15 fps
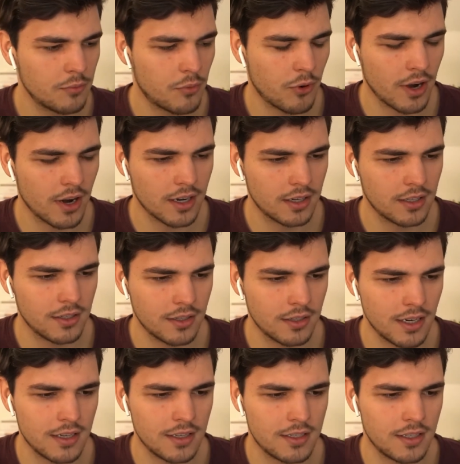product
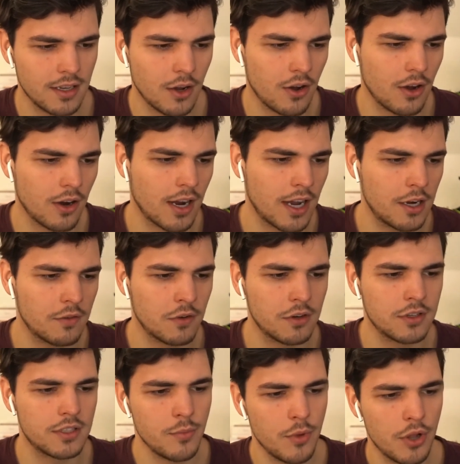that is kind of on
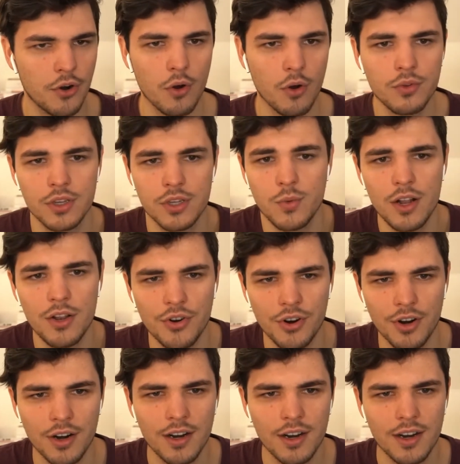the similar note is
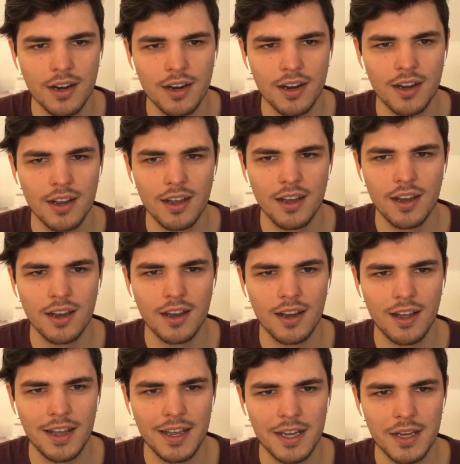Welder.
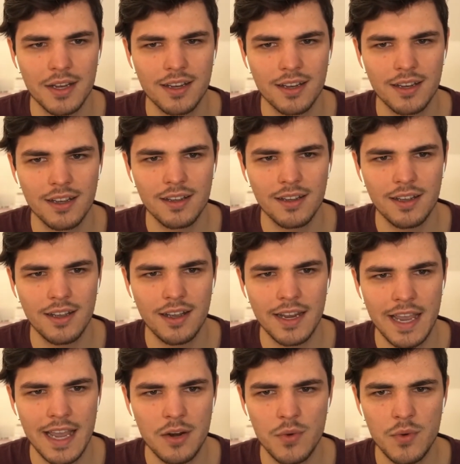Like,
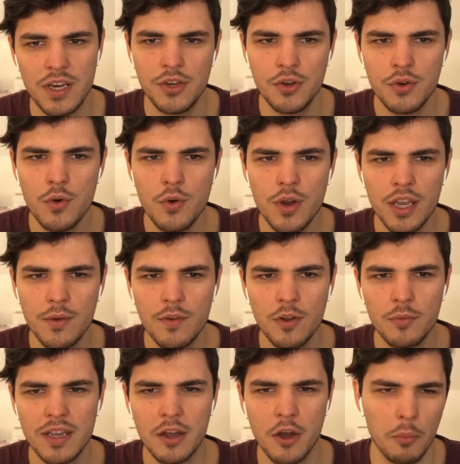again, we knew it will
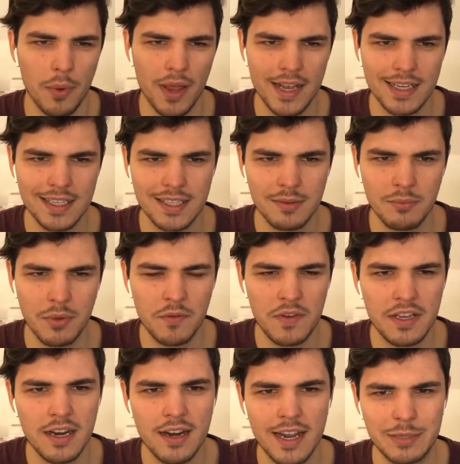be complex, but
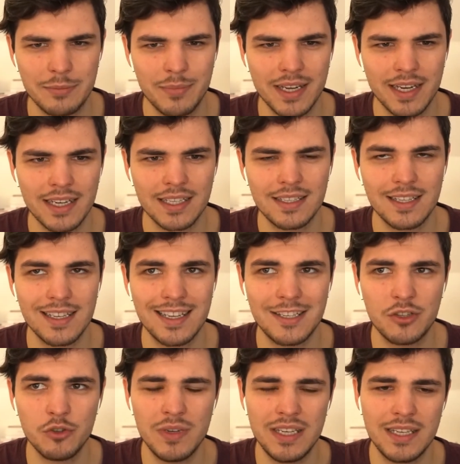we didn't expect
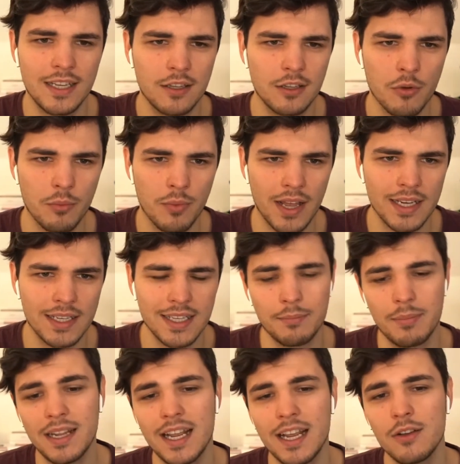it to be that complex.
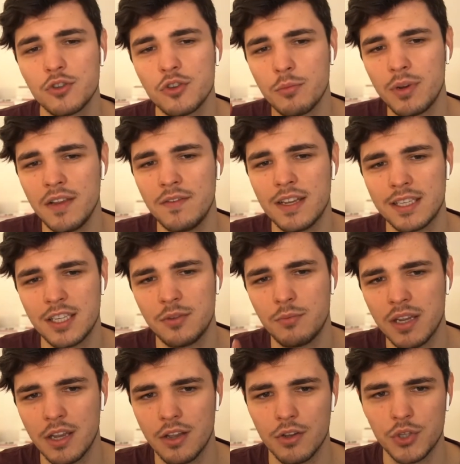But I also believe this is
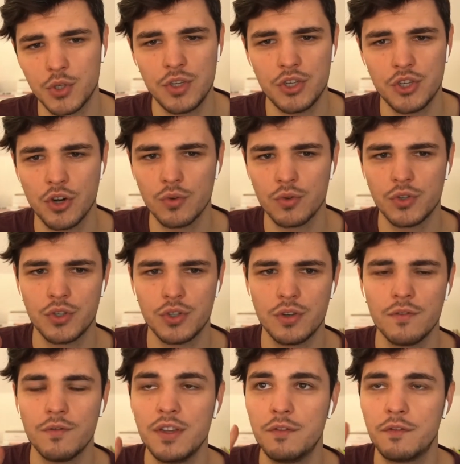because
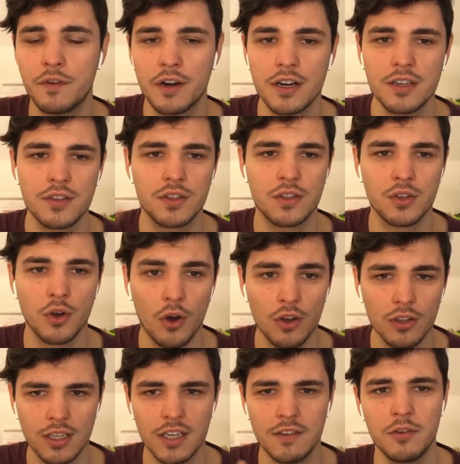we first
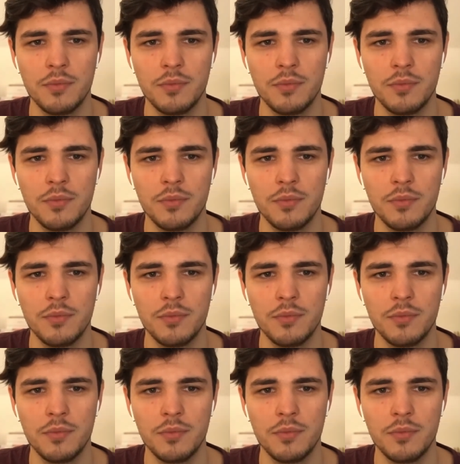thought it